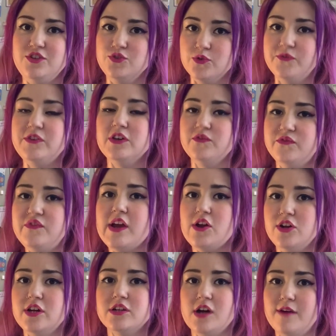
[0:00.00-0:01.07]
You'll feel
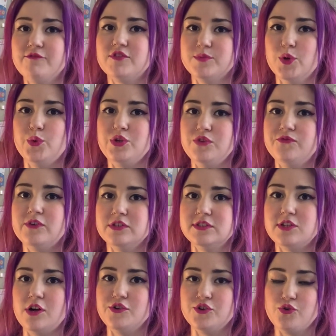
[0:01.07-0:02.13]
very uncomfortable when you first
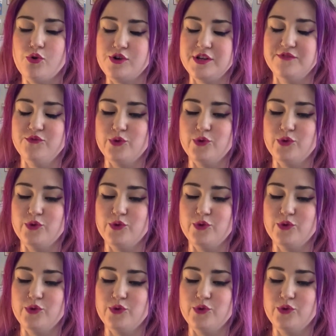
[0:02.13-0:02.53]
start recording